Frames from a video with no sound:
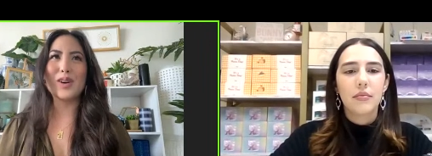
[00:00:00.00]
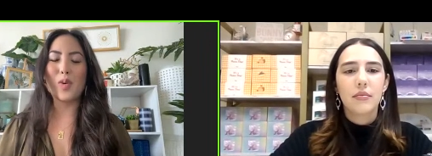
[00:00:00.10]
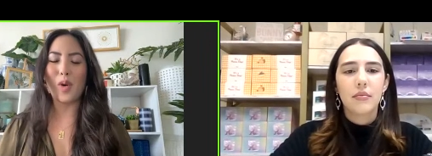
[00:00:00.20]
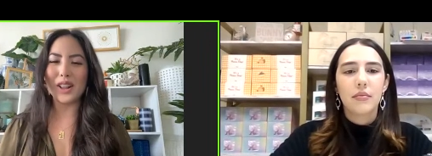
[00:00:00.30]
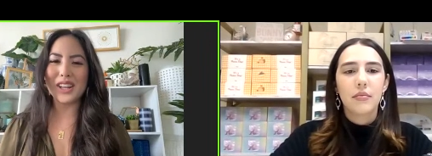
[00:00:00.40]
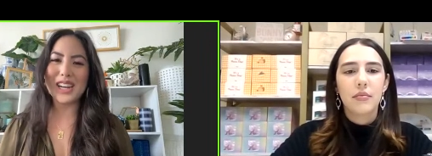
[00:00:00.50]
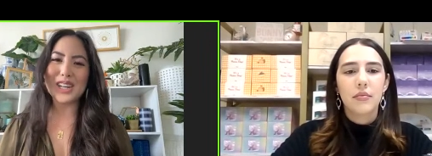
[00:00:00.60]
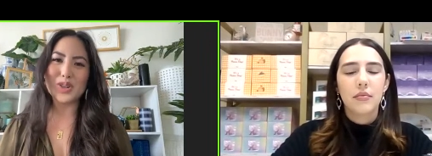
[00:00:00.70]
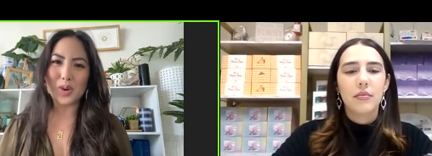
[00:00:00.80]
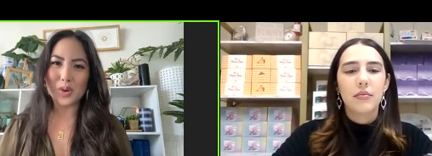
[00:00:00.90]
Speaker 1: quality
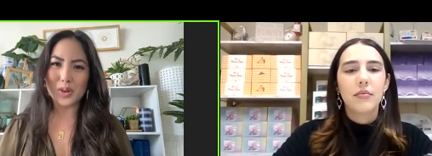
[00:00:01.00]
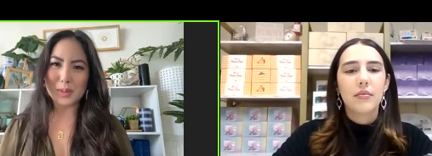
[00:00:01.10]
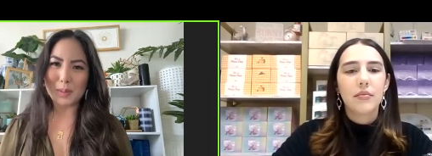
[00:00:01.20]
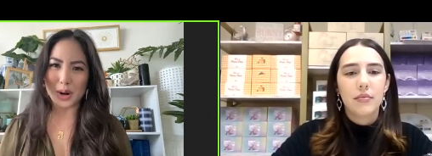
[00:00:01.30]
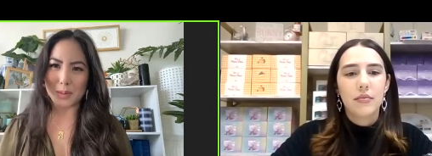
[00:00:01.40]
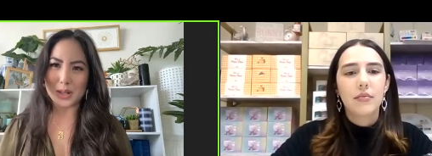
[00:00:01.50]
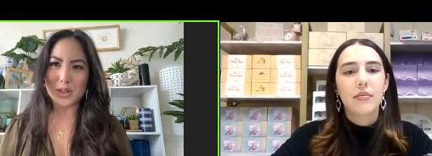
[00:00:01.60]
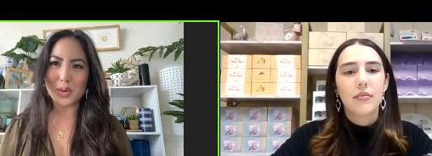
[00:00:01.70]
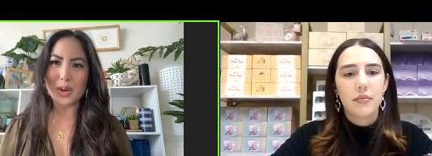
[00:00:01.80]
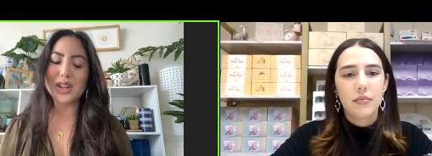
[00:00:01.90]
control department.
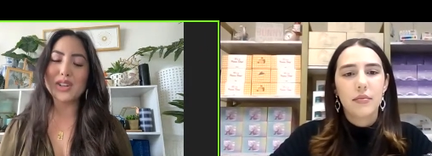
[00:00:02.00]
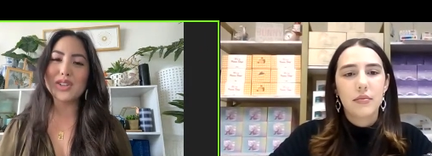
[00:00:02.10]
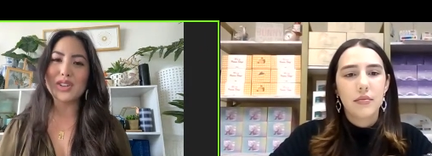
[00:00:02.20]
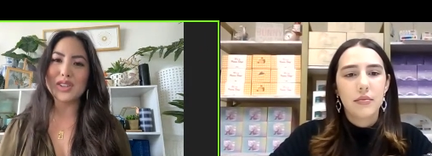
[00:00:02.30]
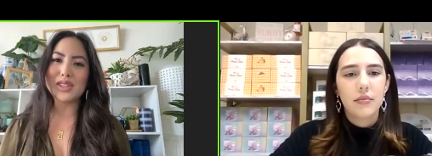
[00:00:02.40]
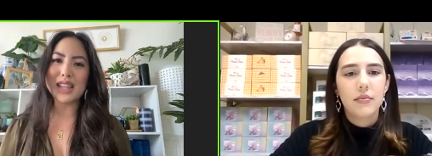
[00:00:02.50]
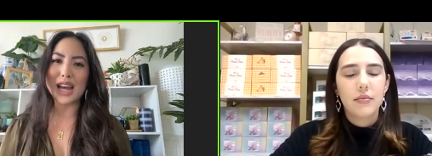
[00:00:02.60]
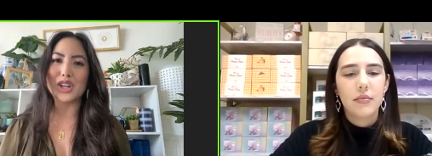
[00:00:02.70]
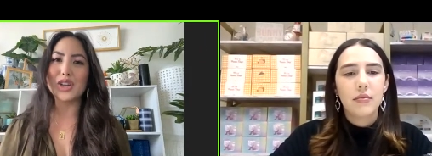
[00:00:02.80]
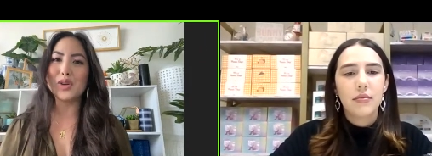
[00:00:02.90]
So it ensures that
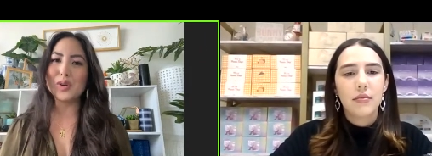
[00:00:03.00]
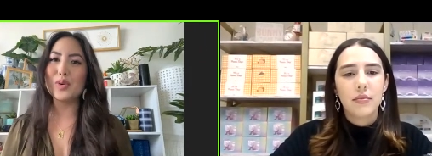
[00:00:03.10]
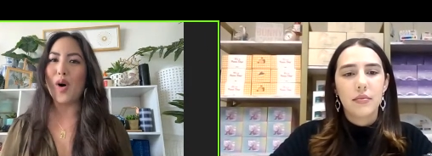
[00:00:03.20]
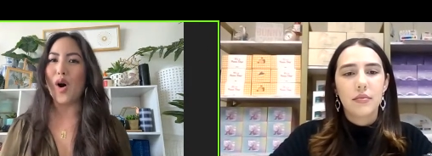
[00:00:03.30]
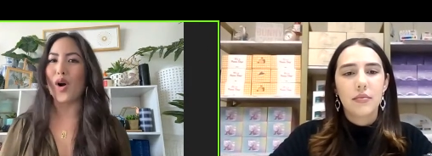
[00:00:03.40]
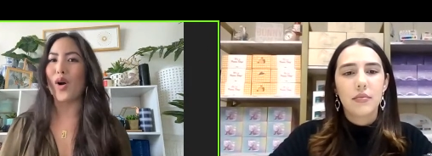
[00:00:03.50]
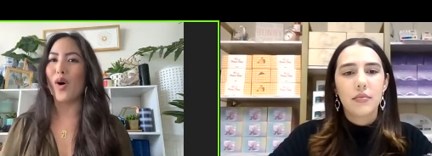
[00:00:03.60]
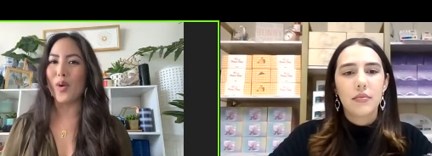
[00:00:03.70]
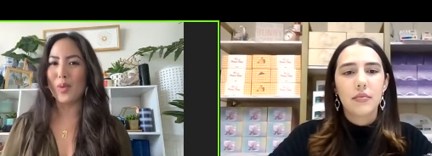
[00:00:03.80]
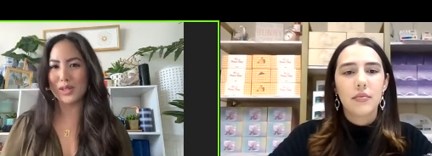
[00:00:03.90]
you are
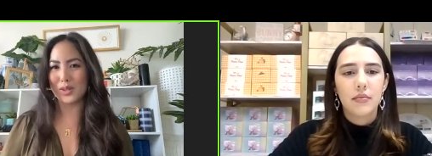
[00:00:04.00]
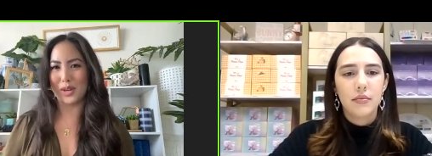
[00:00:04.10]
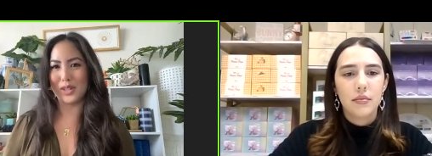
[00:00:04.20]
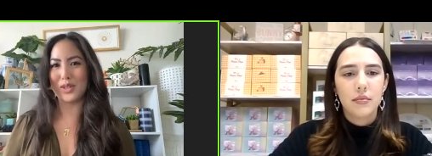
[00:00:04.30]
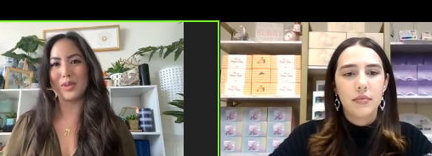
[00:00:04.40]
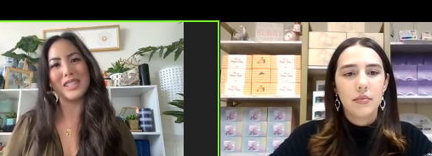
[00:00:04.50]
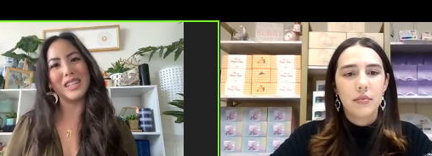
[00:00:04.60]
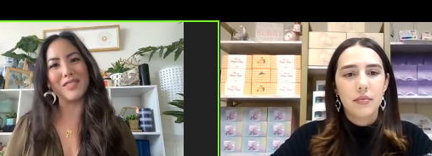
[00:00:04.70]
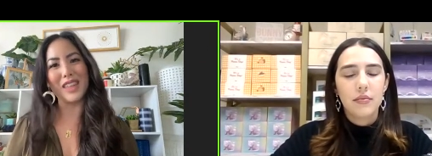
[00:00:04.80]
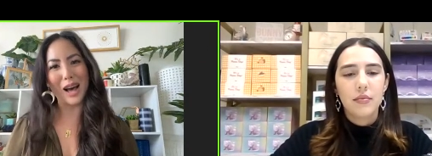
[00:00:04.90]
always going to
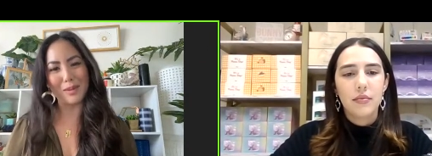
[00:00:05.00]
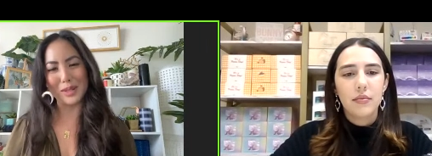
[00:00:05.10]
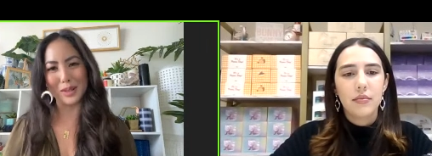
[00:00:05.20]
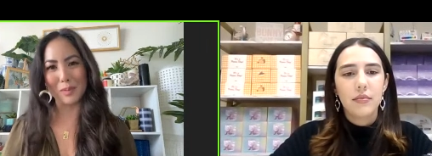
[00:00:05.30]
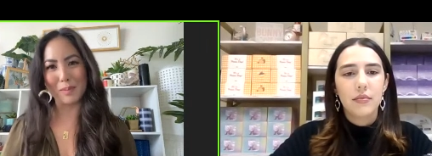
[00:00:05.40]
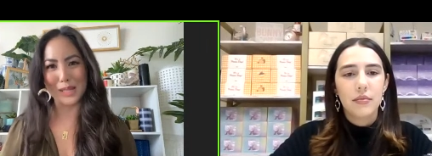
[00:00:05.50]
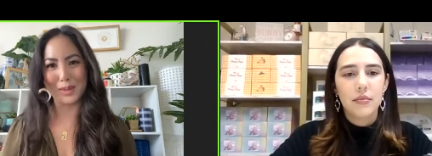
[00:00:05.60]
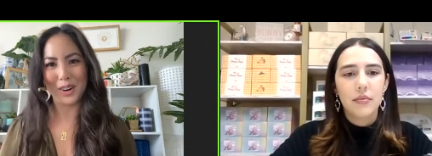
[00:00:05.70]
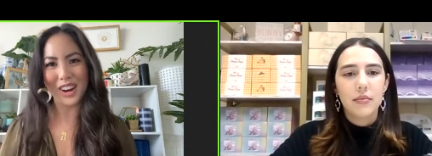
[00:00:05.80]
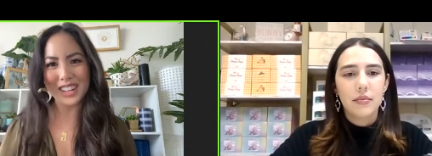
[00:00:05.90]
receive the absolute best
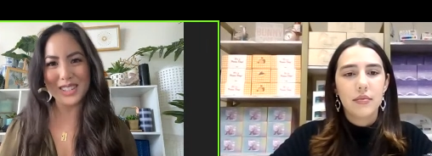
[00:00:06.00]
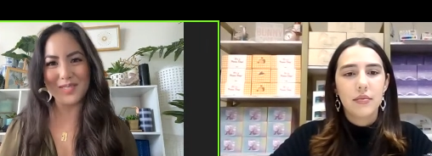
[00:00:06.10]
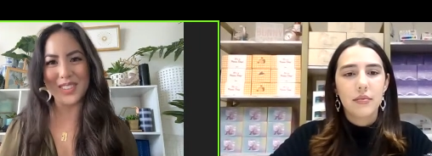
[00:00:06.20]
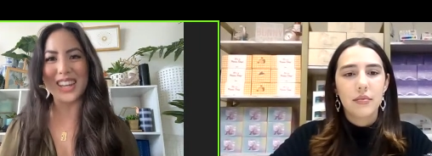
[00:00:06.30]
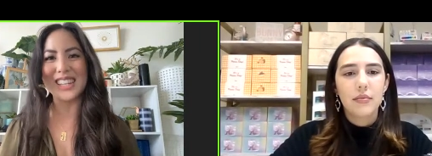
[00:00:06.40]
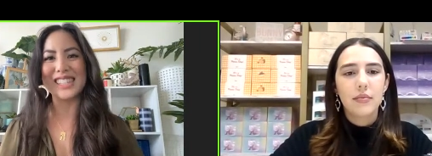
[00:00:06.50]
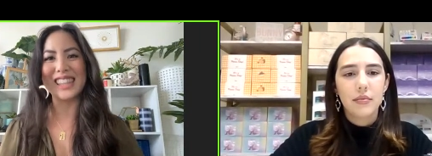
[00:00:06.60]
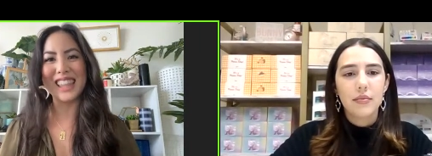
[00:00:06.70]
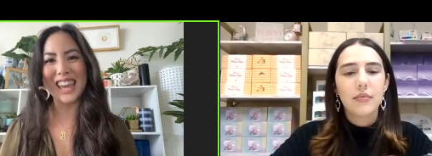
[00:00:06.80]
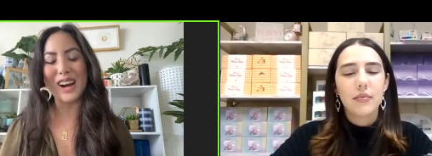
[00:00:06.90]
product because
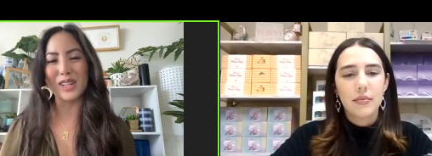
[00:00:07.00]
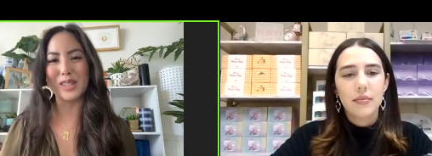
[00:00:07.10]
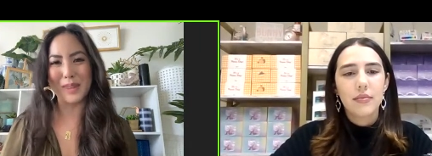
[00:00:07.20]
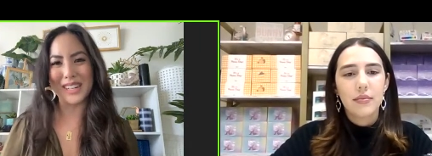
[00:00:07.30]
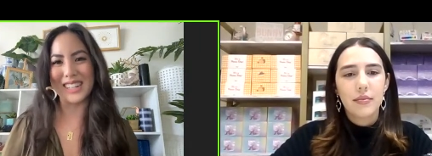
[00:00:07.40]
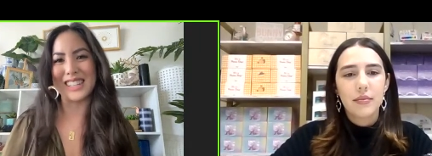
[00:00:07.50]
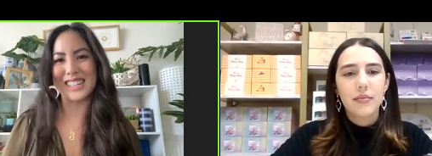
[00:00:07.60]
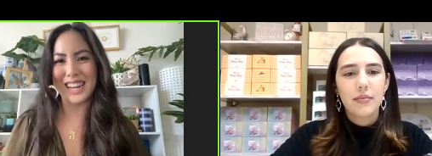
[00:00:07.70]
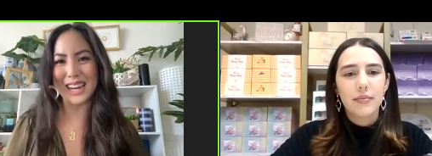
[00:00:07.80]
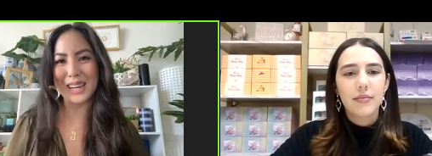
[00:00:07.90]
they are spending the
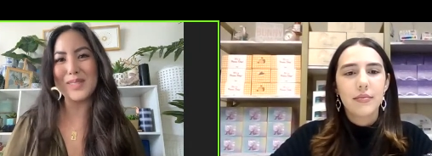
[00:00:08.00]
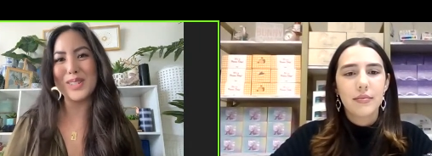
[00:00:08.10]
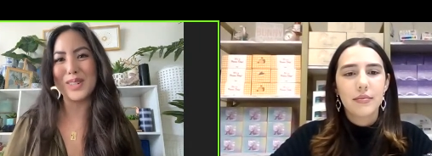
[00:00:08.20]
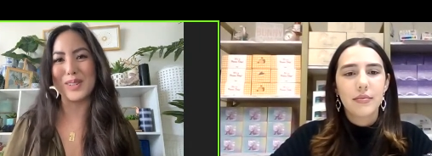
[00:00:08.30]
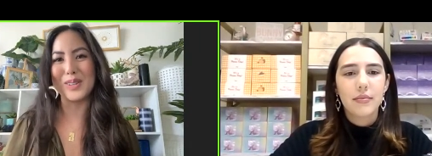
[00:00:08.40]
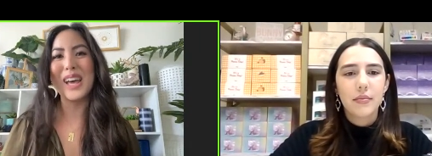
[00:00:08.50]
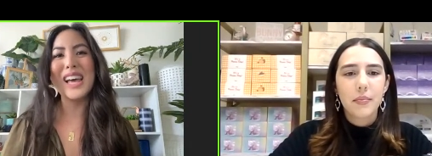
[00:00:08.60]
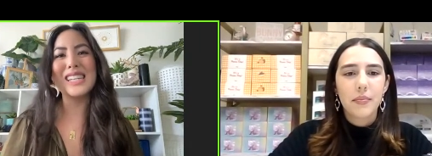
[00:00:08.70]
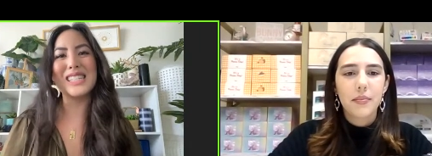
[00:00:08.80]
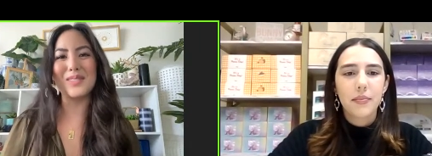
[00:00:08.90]
time to
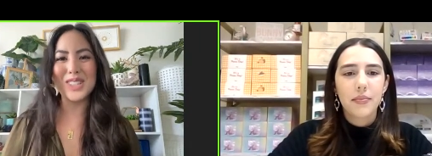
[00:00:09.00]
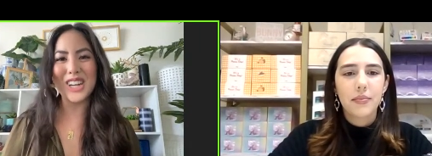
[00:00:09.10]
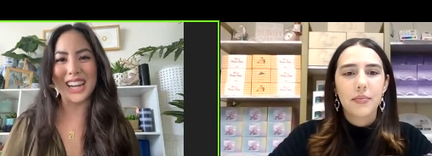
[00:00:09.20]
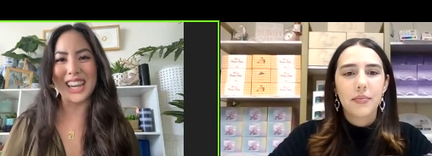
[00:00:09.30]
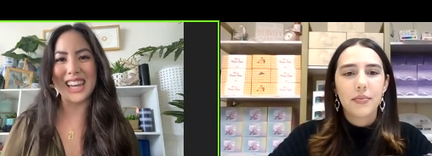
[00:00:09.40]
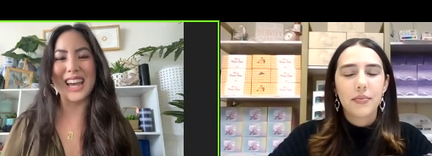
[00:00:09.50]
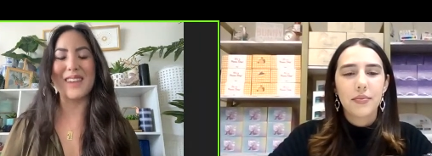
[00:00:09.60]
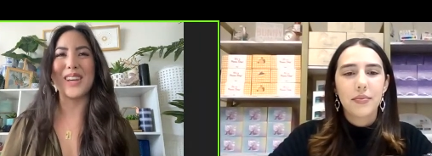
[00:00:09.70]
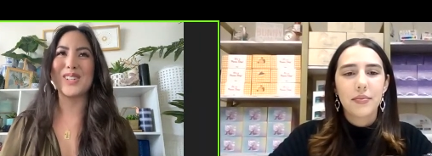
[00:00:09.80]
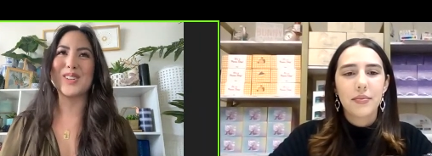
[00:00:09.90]
double check it and
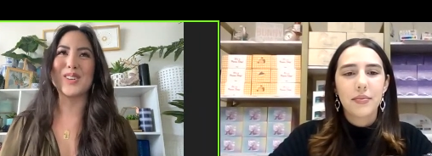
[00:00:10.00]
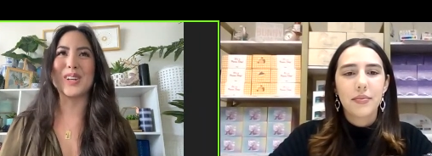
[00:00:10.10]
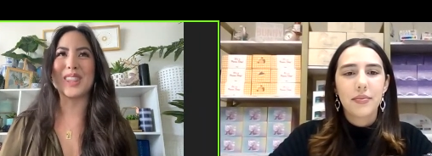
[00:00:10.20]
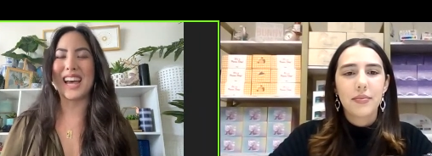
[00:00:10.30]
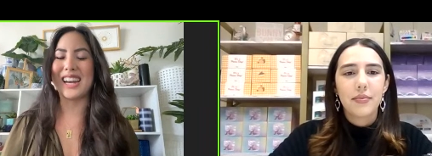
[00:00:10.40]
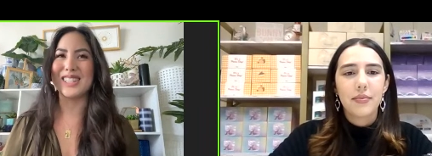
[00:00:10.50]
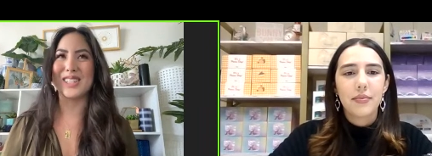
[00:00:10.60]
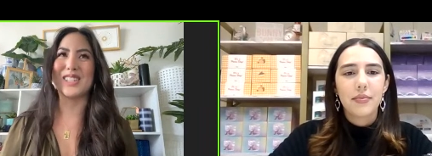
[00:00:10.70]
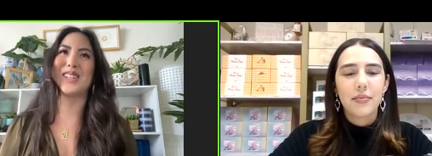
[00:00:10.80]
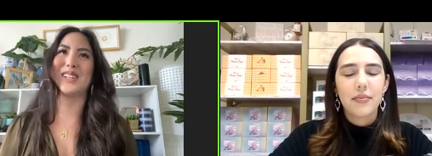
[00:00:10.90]
make sure that it's
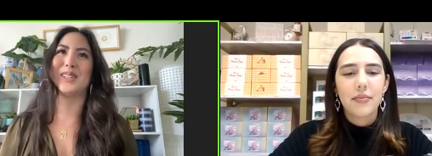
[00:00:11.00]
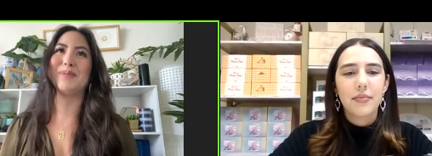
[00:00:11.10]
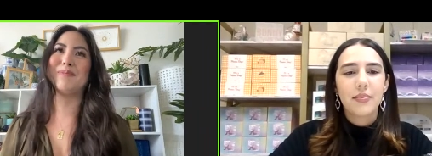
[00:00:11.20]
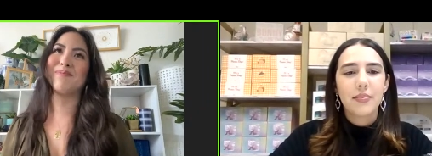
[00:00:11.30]
good to go.